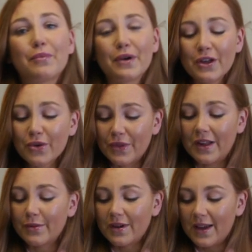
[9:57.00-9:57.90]
I'm pretty sure
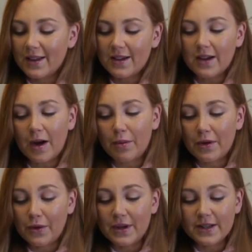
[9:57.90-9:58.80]
these were like a
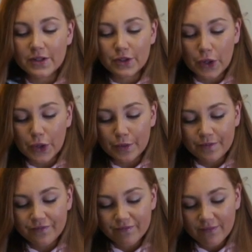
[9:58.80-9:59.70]
couple of quid, so
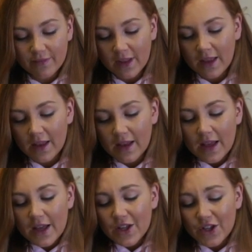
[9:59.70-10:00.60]

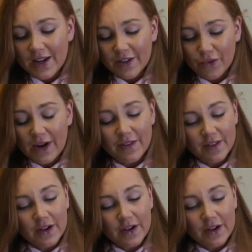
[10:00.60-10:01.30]
Shein is great for